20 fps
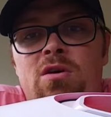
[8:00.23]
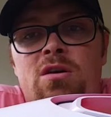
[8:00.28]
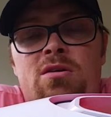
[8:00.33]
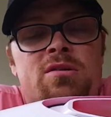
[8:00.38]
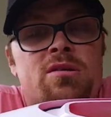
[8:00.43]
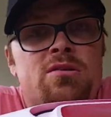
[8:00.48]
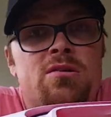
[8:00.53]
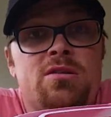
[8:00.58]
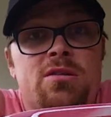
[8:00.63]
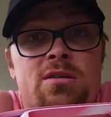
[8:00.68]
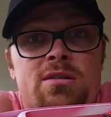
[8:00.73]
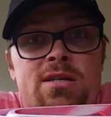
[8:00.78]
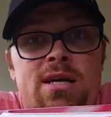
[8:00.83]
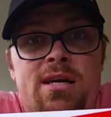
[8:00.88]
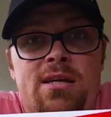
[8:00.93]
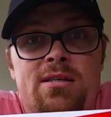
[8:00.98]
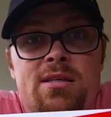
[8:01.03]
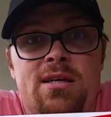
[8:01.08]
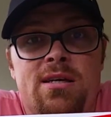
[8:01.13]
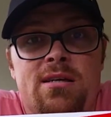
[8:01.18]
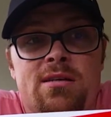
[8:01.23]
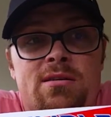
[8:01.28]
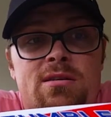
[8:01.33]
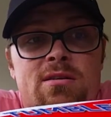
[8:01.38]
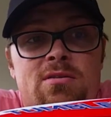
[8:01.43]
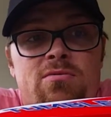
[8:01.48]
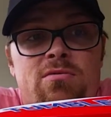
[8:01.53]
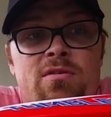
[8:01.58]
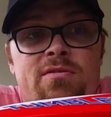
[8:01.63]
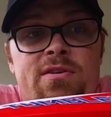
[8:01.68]
what I'll do is I'll take it down to
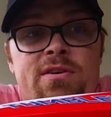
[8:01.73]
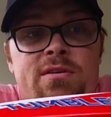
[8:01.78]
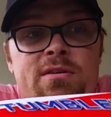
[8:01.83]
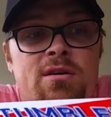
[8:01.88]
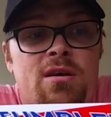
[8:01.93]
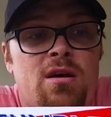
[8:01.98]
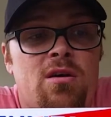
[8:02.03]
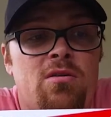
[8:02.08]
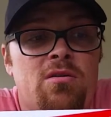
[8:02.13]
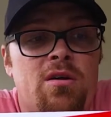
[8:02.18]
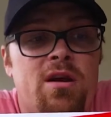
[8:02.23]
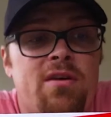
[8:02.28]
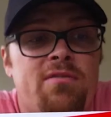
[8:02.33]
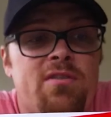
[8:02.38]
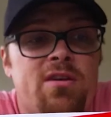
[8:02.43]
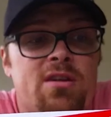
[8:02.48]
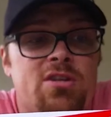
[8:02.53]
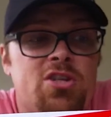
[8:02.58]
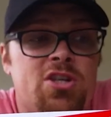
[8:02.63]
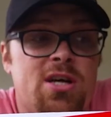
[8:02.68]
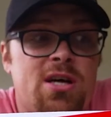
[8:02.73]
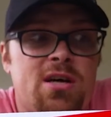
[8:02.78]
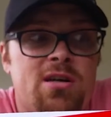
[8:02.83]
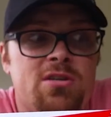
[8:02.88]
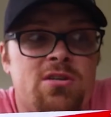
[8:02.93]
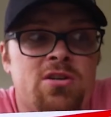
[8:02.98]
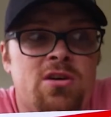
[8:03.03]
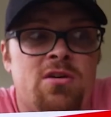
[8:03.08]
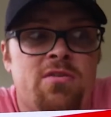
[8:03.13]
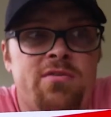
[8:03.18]
the river. I'll give it a
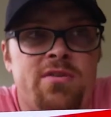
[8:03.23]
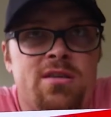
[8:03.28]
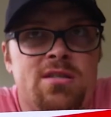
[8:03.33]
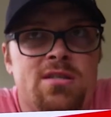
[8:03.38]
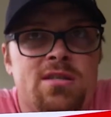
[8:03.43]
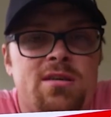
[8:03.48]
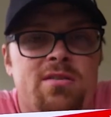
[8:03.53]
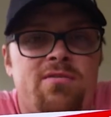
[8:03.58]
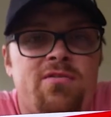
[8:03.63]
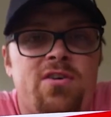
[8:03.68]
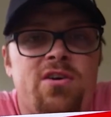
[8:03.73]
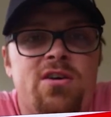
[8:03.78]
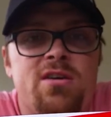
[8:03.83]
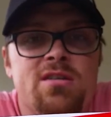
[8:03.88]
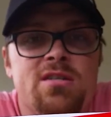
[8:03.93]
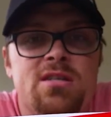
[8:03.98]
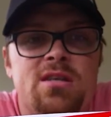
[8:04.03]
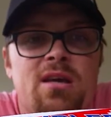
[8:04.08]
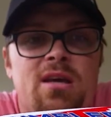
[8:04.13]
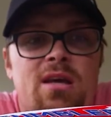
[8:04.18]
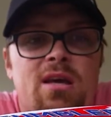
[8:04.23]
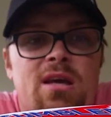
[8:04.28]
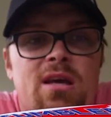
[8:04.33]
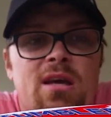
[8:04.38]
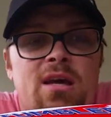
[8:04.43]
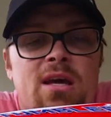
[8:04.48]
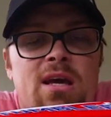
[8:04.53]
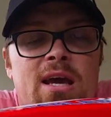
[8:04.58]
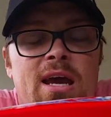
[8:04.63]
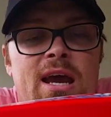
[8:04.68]
charge obviously first,
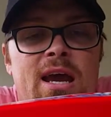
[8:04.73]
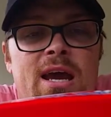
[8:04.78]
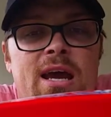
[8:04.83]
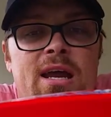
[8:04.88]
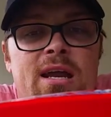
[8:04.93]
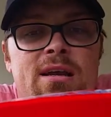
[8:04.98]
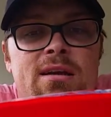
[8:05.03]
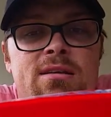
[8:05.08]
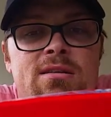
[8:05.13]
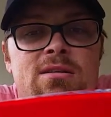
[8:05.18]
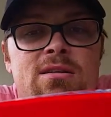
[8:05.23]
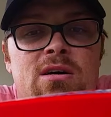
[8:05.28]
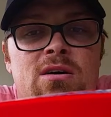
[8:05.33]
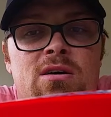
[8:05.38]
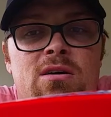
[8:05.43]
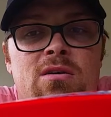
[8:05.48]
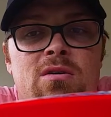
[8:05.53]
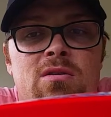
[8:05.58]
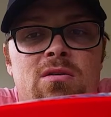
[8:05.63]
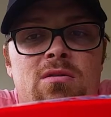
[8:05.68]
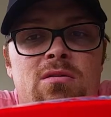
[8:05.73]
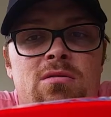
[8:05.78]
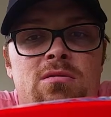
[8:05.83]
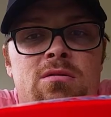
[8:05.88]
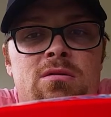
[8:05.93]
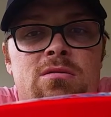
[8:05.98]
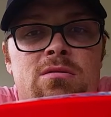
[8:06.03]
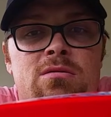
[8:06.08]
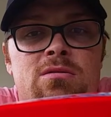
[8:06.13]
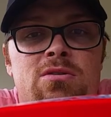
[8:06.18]
and I'll
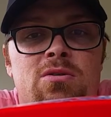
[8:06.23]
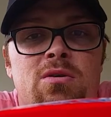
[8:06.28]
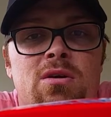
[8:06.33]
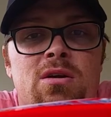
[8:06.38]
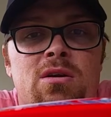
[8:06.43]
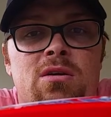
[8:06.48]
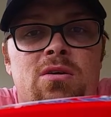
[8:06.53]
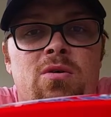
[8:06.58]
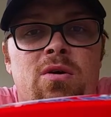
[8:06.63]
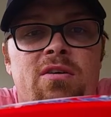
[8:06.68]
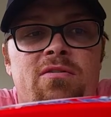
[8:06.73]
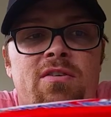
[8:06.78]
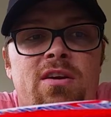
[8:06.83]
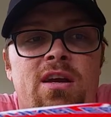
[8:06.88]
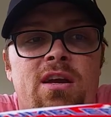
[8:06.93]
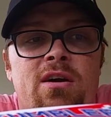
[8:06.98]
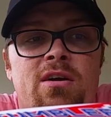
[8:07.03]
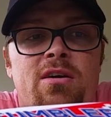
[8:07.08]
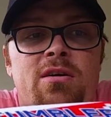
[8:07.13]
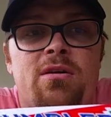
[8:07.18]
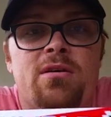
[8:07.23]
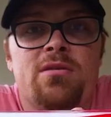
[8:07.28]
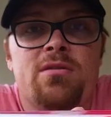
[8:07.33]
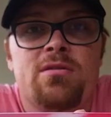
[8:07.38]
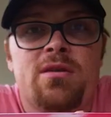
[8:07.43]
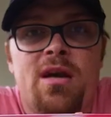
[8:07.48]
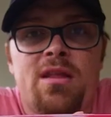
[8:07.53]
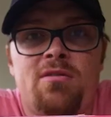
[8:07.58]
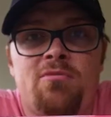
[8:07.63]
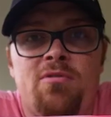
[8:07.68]
do a little quick video
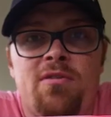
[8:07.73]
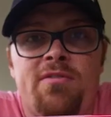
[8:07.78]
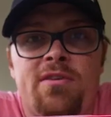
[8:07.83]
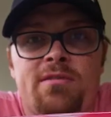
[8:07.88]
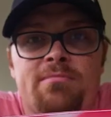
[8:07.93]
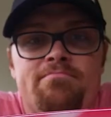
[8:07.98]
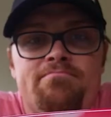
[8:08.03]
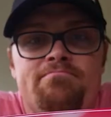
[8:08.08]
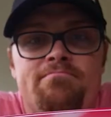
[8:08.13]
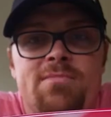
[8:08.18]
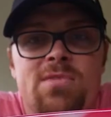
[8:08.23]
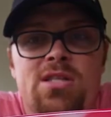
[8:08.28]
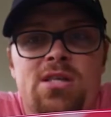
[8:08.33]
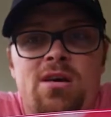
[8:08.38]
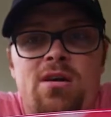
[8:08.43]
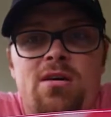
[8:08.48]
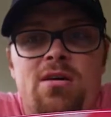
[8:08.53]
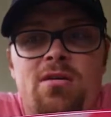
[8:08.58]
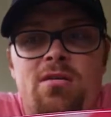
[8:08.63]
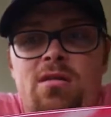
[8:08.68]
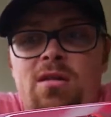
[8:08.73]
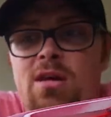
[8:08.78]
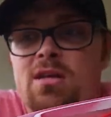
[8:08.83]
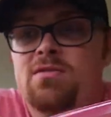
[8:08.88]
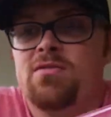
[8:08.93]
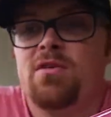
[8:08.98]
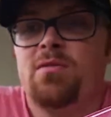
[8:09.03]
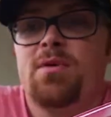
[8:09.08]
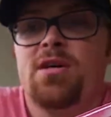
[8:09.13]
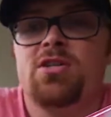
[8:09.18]
at the river. So
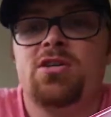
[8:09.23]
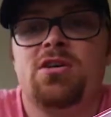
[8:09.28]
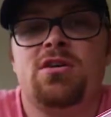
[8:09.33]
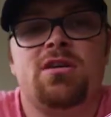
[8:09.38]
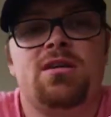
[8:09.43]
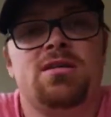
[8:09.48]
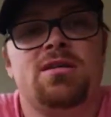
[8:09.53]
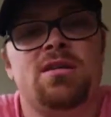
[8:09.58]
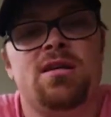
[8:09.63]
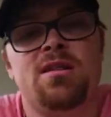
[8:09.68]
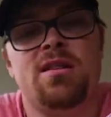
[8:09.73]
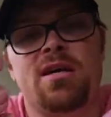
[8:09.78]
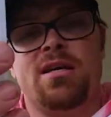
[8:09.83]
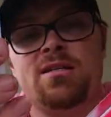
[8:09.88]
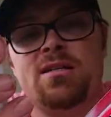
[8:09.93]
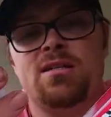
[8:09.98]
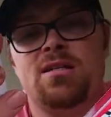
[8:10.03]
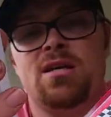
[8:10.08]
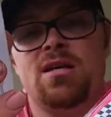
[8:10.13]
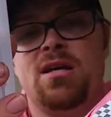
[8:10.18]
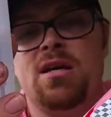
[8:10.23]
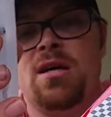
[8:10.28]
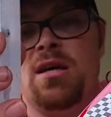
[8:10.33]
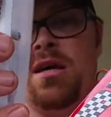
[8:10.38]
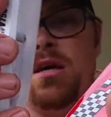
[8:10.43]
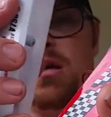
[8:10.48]
thanks very much guys, and that's the